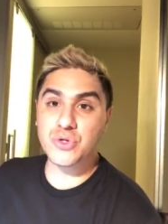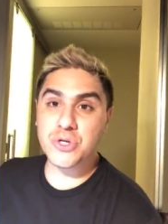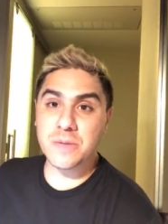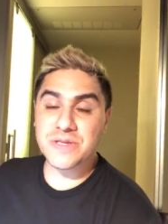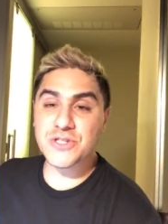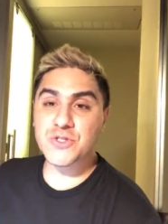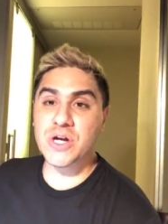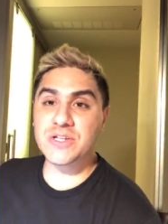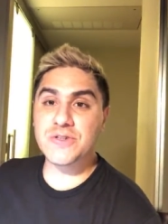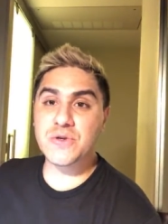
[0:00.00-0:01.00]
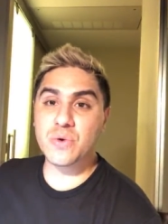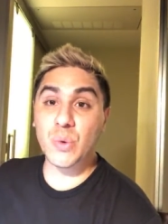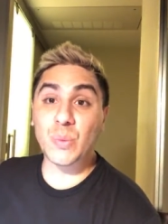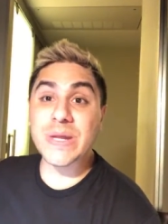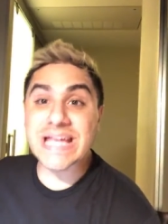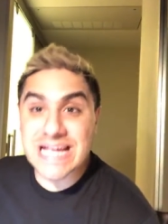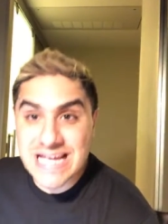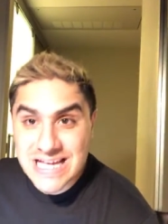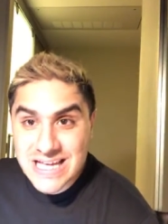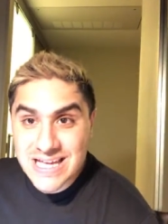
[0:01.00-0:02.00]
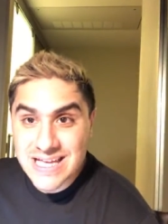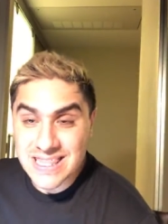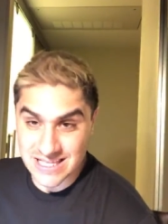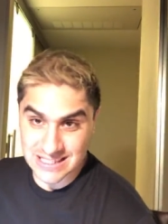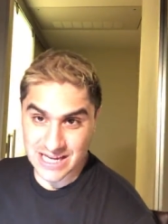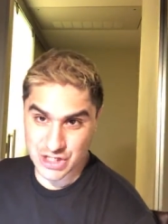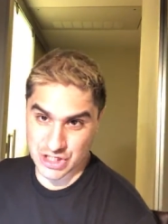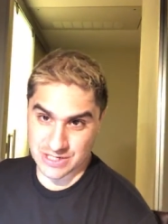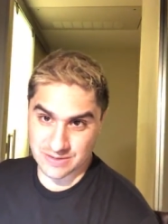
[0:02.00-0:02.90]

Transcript: Trump is trying to rig the election